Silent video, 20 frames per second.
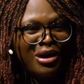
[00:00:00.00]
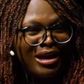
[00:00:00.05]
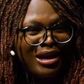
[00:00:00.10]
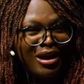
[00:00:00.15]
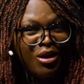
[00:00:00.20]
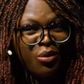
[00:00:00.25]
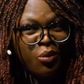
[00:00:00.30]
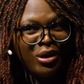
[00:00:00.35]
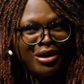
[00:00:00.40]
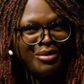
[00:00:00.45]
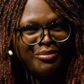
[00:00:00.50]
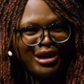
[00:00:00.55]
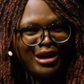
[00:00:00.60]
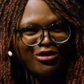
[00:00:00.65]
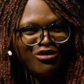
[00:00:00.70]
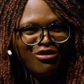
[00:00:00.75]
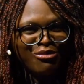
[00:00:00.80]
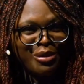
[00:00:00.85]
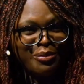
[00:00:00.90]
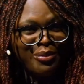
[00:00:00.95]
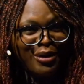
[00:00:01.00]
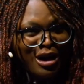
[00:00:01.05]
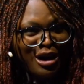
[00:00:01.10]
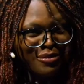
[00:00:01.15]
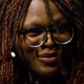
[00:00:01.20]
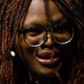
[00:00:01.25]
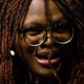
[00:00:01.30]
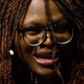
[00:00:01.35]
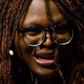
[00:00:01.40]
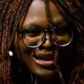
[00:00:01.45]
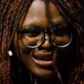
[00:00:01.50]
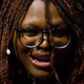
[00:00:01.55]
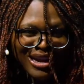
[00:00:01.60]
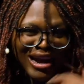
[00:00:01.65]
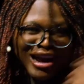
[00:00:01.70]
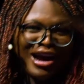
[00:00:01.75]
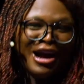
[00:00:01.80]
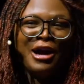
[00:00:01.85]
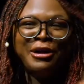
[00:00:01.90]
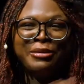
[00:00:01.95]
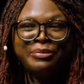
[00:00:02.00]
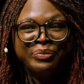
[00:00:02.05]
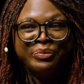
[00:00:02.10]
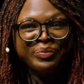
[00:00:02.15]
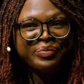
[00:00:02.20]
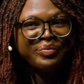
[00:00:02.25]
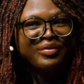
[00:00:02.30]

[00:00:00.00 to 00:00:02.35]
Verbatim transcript: a one-bedroom apartment. Wow.